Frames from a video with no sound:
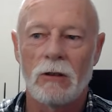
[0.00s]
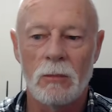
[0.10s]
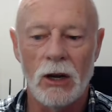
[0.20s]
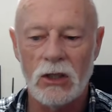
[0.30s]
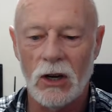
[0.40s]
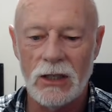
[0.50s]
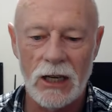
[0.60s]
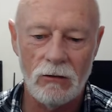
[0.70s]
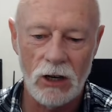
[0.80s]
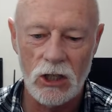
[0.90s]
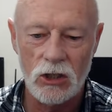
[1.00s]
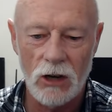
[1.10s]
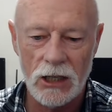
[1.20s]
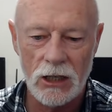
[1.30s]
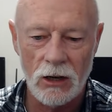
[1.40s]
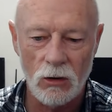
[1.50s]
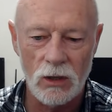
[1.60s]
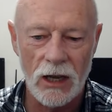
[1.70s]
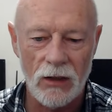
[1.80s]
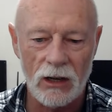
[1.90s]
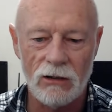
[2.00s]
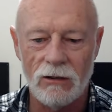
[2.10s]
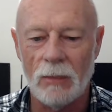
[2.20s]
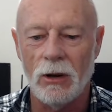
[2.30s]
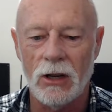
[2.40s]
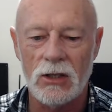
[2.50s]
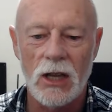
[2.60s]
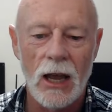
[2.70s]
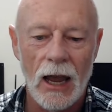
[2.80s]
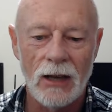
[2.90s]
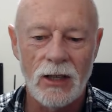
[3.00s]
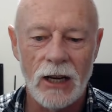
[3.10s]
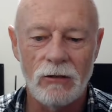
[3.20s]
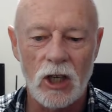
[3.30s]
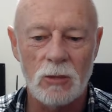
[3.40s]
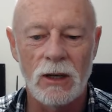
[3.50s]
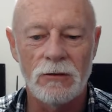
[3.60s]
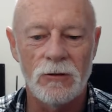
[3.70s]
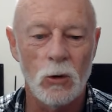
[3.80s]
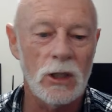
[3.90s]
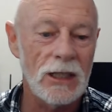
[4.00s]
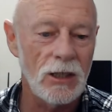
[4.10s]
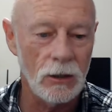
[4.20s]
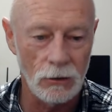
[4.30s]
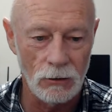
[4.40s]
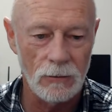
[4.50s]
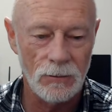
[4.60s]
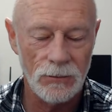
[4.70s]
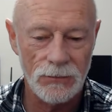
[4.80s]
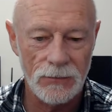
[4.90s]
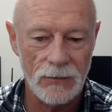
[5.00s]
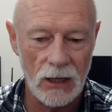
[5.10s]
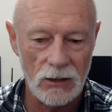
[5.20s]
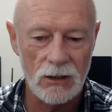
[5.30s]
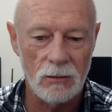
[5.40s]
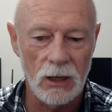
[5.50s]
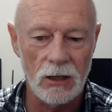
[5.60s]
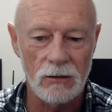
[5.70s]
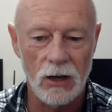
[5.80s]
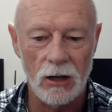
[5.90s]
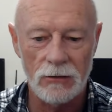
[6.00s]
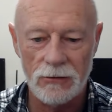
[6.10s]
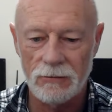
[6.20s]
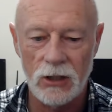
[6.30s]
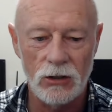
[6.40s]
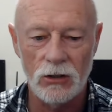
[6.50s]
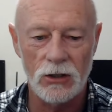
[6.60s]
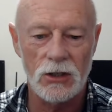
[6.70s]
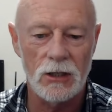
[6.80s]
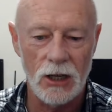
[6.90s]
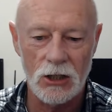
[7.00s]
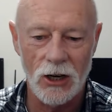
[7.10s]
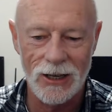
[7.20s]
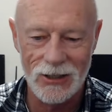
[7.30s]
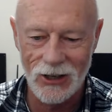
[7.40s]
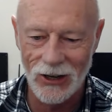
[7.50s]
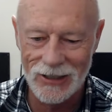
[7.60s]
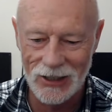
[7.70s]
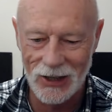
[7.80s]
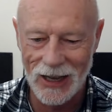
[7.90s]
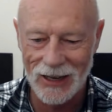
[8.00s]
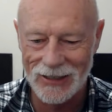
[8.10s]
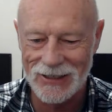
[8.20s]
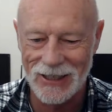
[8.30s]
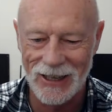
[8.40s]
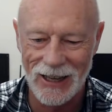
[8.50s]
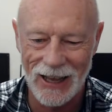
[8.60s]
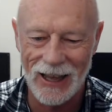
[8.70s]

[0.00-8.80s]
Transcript: remote ID and registration and all the other crap on us. And Dan Richmond, 42. That's the meaning of life. Did you not see The Hitchhiker's Guide to the Galaxy?